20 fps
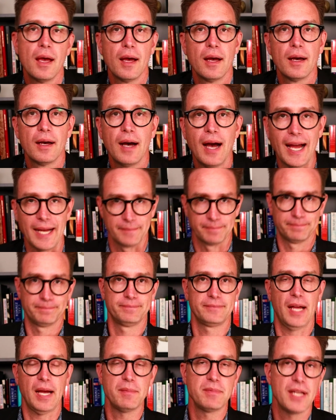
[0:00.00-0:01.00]
Hi,
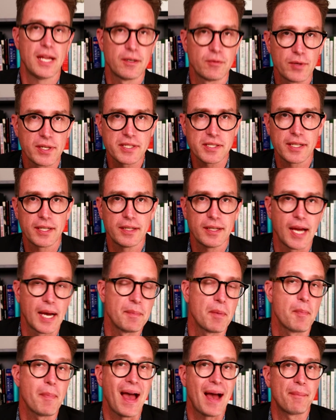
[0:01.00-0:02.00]
I'm Dan Riskin. I'm a
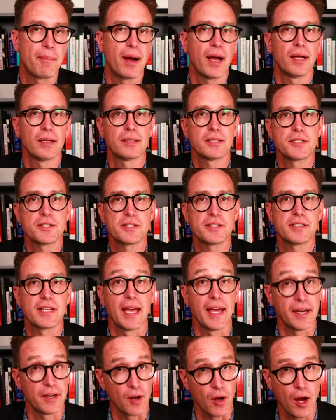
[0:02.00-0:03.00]
bat biologist and
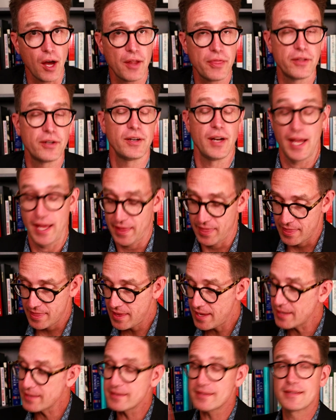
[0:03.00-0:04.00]
an author, and
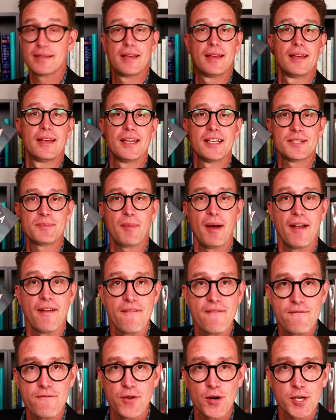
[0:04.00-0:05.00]
this is my
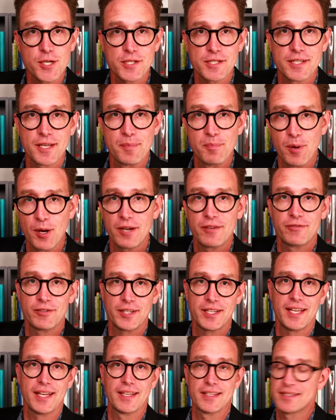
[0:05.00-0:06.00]
first book for
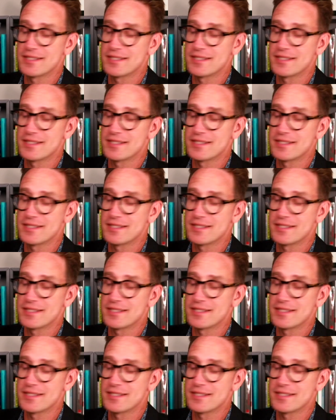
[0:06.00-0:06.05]
kids.